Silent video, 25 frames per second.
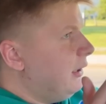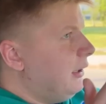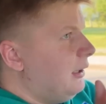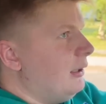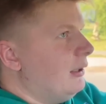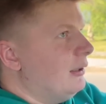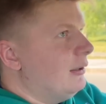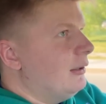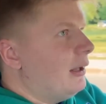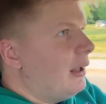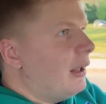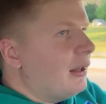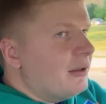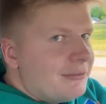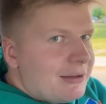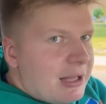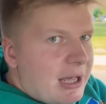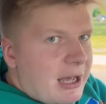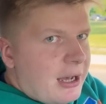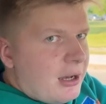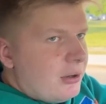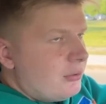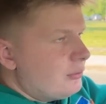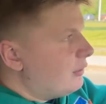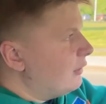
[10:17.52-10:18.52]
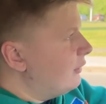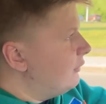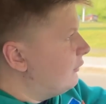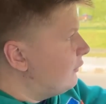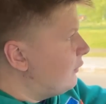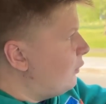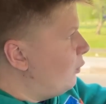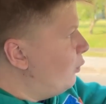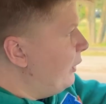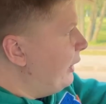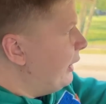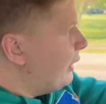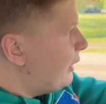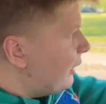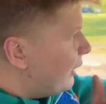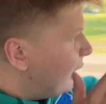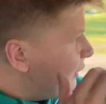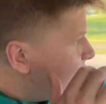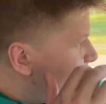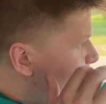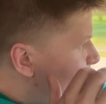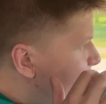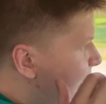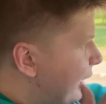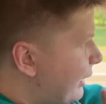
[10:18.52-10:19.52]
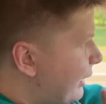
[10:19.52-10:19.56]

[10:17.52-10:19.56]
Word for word: in and out as quick as we